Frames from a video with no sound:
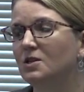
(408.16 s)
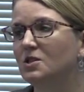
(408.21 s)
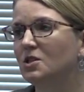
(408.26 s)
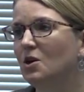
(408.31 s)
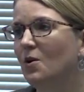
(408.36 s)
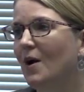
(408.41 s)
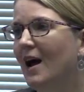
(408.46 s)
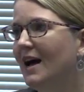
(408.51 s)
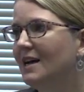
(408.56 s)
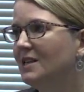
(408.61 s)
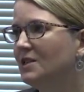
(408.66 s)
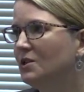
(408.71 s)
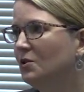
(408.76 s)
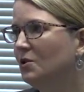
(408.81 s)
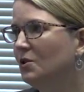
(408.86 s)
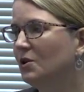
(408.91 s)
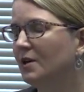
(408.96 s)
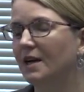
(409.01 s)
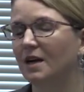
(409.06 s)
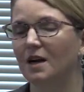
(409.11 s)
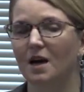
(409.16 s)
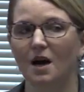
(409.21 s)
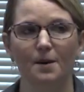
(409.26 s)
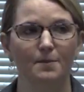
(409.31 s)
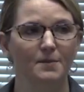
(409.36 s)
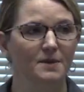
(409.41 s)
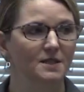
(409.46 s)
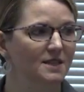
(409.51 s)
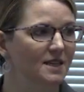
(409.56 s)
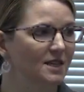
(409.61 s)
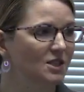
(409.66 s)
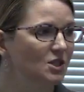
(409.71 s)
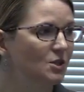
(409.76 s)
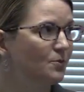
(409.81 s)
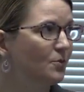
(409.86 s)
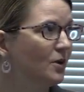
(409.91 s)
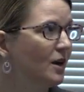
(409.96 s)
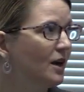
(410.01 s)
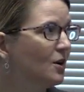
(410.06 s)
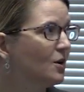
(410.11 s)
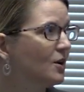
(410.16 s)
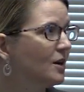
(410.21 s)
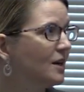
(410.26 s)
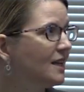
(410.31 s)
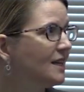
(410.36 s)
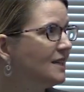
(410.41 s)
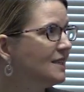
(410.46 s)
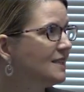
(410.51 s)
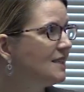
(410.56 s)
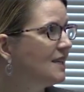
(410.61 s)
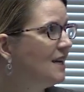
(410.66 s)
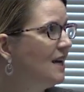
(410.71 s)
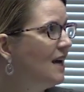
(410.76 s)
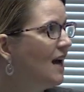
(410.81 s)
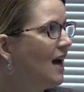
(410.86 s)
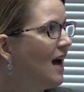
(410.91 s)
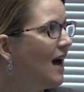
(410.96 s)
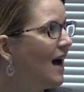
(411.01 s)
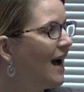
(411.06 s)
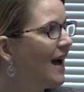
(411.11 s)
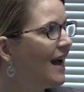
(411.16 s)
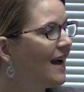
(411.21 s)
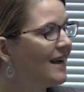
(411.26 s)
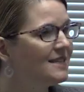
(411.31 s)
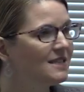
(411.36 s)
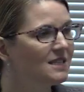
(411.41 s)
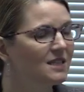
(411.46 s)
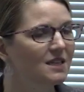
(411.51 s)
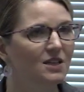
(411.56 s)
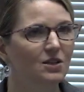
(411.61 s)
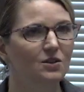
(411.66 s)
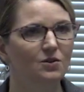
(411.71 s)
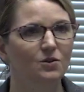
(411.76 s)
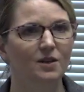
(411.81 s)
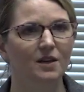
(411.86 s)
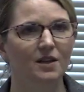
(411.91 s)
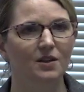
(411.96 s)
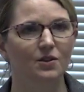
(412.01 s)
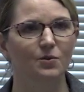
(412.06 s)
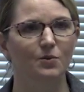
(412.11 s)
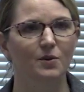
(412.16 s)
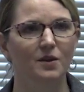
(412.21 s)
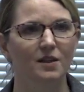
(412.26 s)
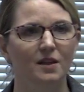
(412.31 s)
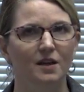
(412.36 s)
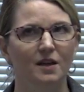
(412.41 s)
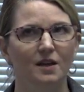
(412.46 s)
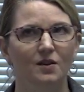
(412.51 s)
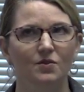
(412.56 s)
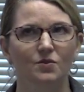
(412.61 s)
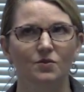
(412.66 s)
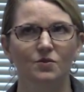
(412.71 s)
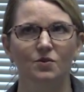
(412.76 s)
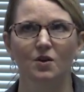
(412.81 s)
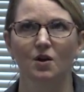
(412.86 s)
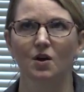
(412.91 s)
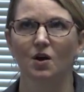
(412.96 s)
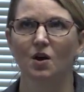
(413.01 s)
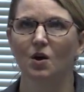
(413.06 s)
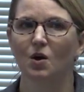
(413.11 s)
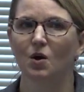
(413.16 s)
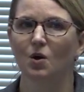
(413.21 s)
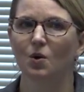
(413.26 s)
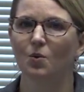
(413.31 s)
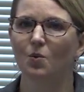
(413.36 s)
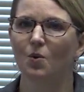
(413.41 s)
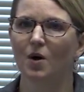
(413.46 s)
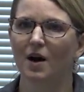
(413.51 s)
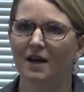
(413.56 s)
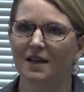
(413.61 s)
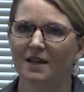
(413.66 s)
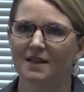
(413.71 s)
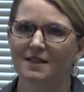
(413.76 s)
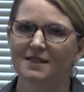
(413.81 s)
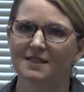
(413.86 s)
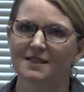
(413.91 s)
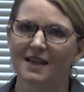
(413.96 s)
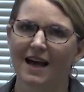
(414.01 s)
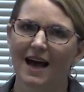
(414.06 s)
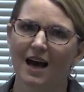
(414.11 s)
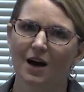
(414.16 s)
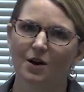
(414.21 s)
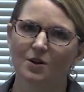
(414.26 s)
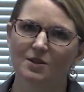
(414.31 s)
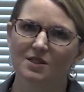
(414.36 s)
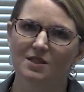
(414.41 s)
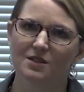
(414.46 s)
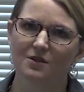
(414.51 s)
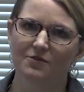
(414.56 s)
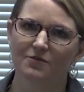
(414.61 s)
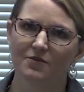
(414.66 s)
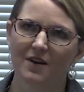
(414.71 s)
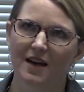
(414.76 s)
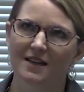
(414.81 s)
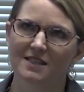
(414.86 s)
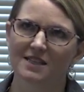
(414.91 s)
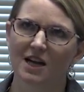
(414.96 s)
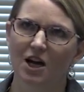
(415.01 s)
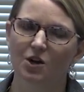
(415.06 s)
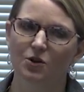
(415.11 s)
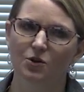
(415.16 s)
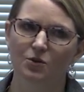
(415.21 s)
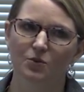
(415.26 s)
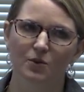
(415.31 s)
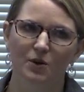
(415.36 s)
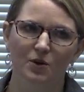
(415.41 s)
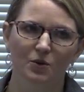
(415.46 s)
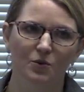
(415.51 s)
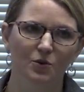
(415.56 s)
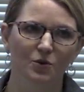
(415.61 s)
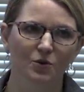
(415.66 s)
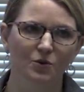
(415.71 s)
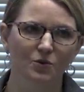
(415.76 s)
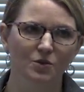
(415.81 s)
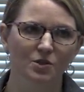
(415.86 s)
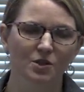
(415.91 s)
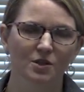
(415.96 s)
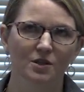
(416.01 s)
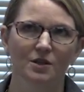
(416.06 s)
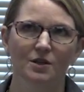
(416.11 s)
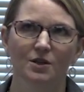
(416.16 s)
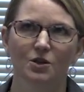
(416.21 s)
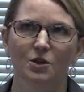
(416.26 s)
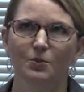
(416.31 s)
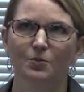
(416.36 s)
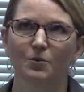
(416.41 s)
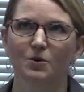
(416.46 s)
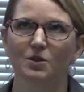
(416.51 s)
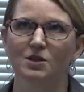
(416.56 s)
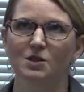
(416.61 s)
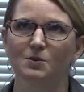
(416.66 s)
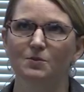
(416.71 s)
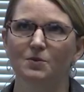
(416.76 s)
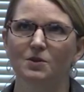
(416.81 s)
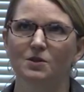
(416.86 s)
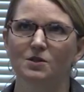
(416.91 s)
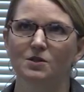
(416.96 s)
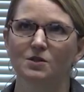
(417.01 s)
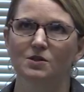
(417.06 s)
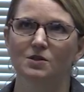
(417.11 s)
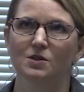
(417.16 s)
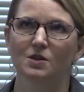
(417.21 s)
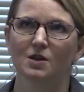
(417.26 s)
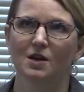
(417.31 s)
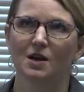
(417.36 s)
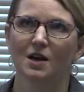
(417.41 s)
So as you look at compensation priorities, I ask that you look at three things. One is, how does it affect how you recruit your principals?